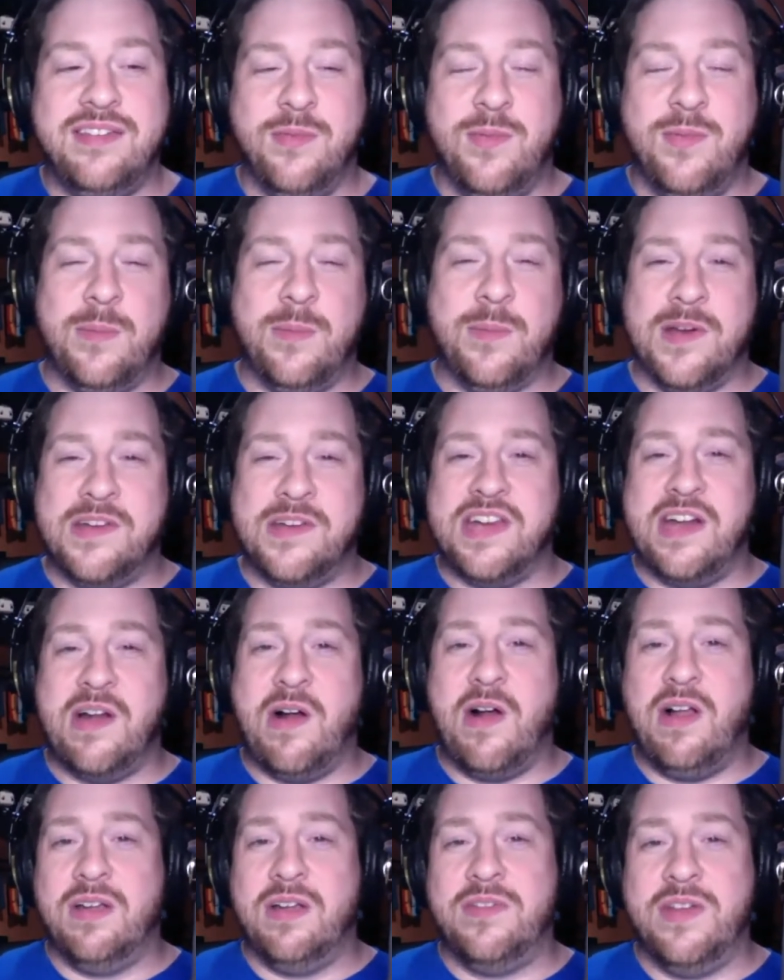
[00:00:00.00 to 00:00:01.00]
So we appreciate
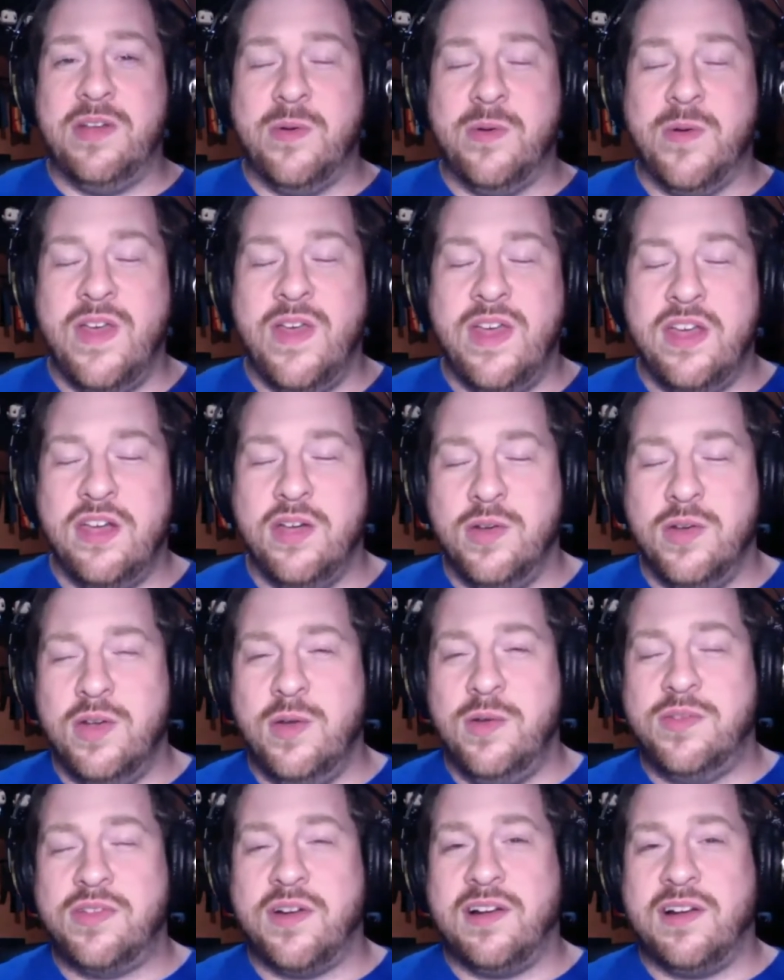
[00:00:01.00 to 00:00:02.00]
all of you who
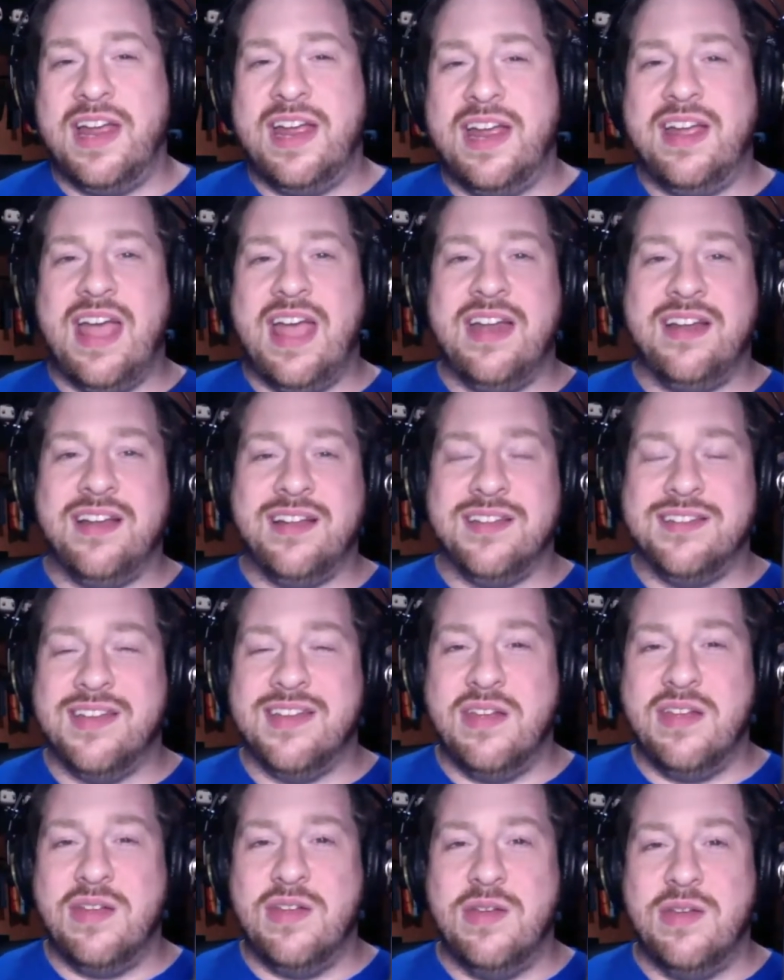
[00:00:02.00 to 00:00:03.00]
use our link and
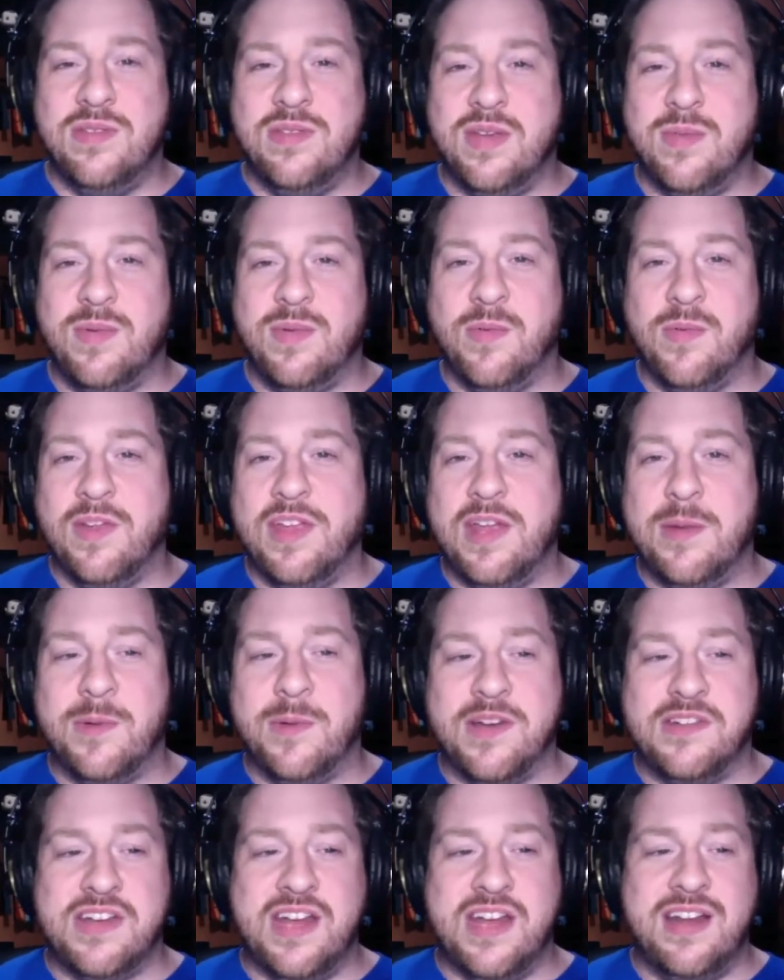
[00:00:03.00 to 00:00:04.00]
continue to use it. We really
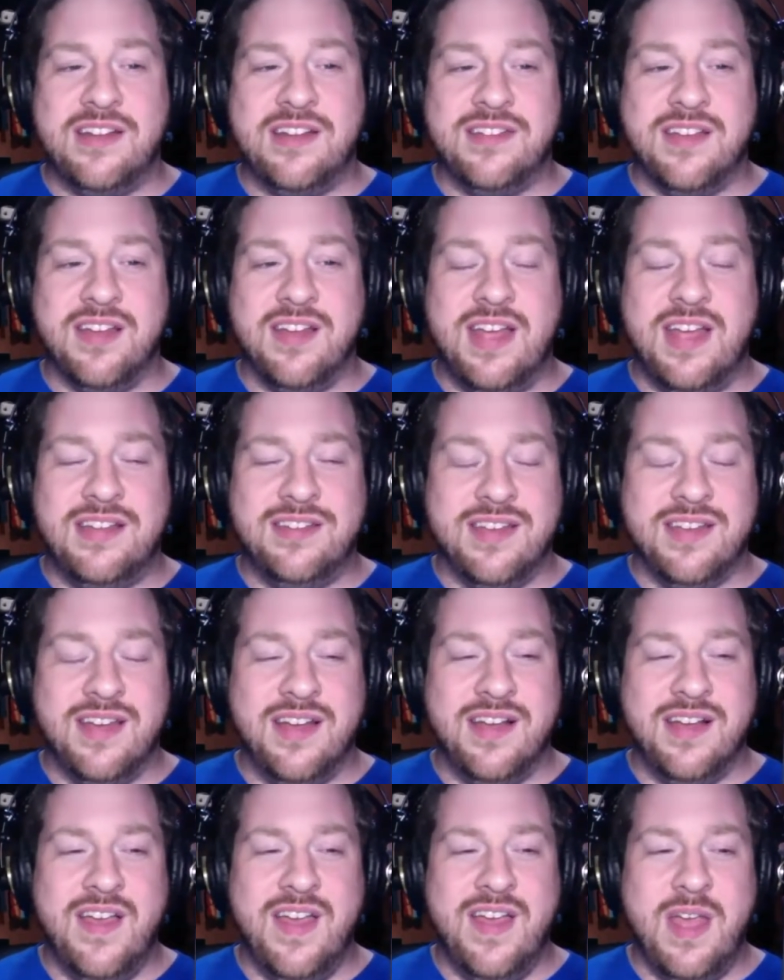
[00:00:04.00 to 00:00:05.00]
appreciate it. It's
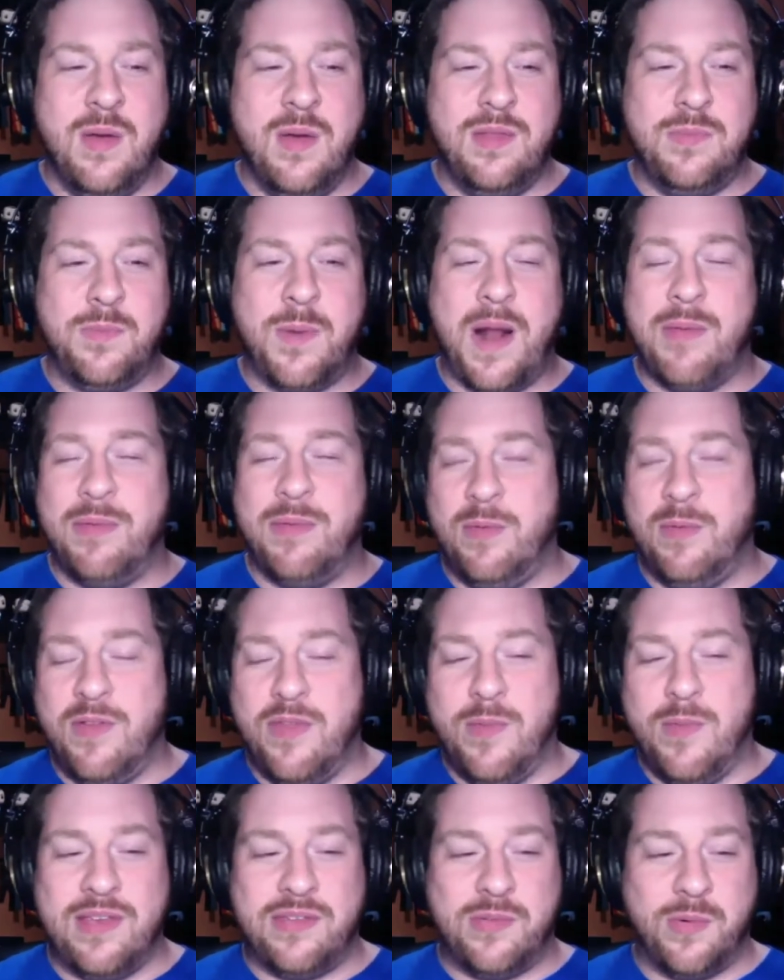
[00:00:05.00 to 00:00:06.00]
probably one
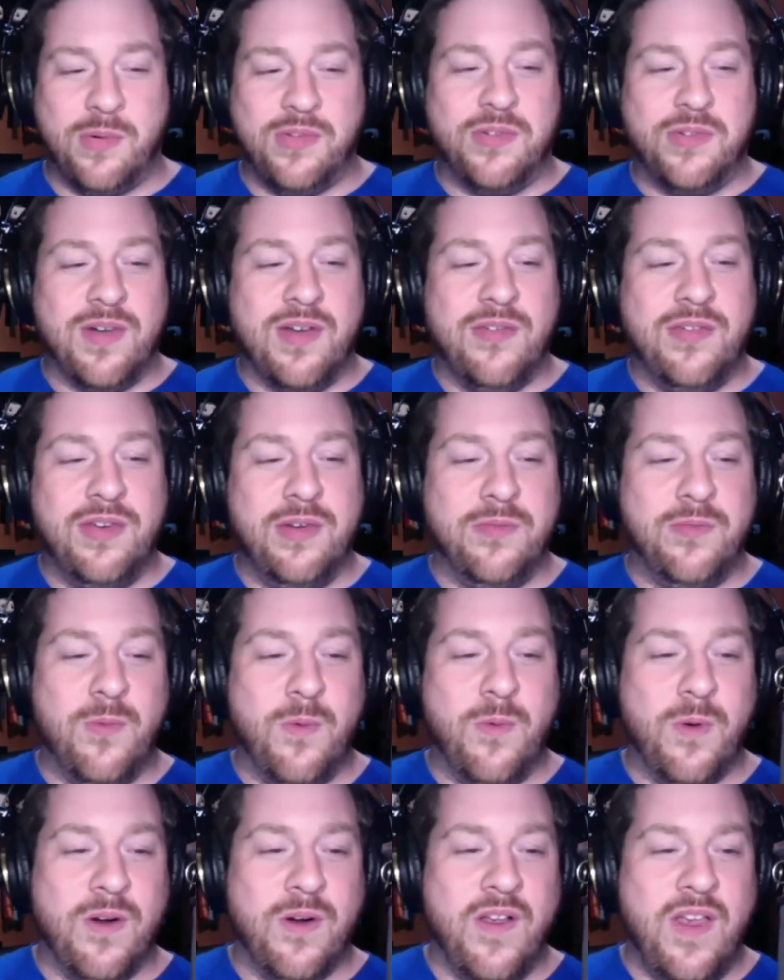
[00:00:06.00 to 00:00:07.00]
of the best sources of revenue
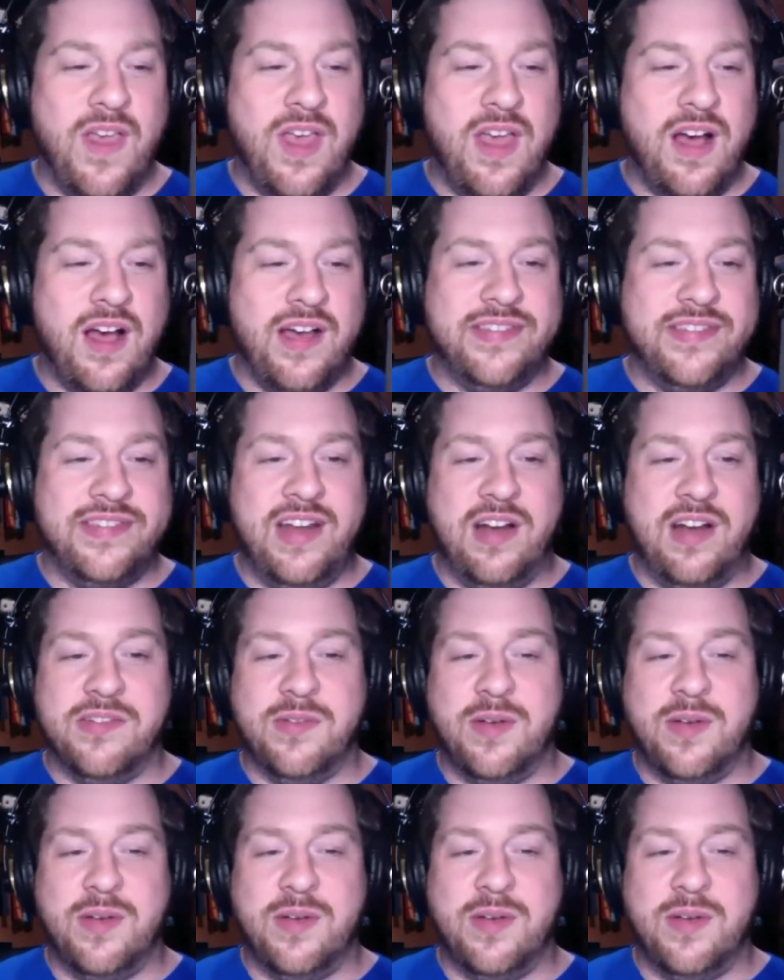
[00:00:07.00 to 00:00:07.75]
for us here.